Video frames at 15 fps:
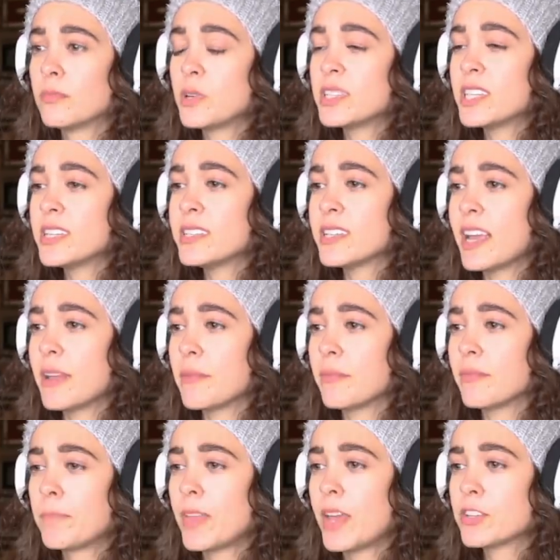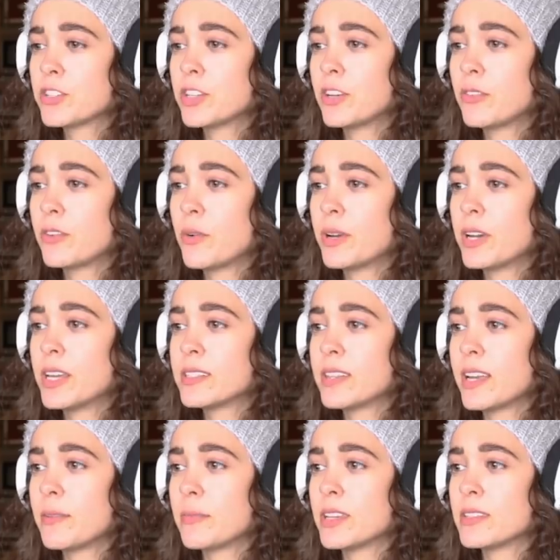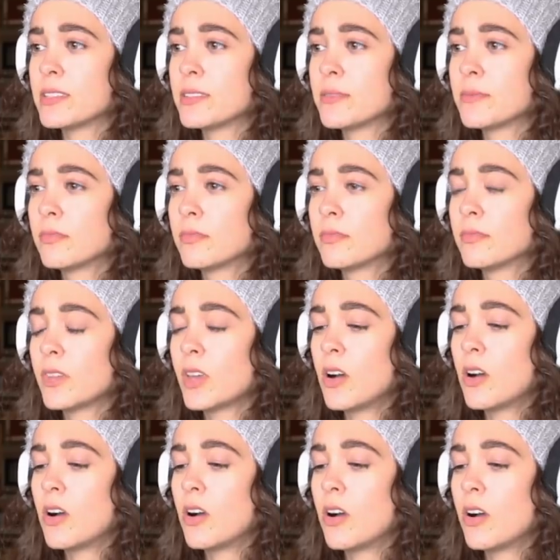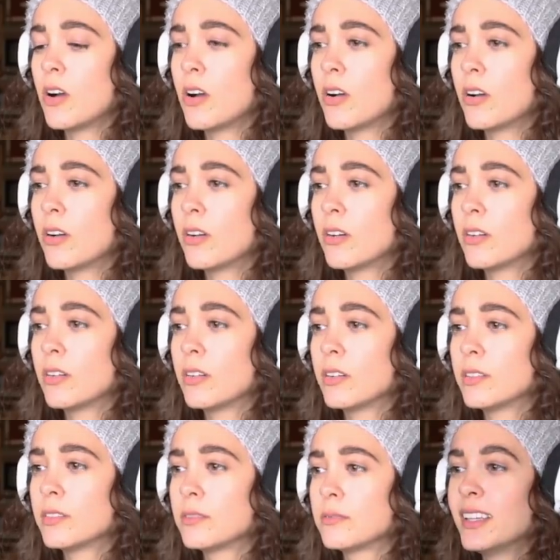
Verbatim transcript: What's his name? I actually don't know what his name is. Aww.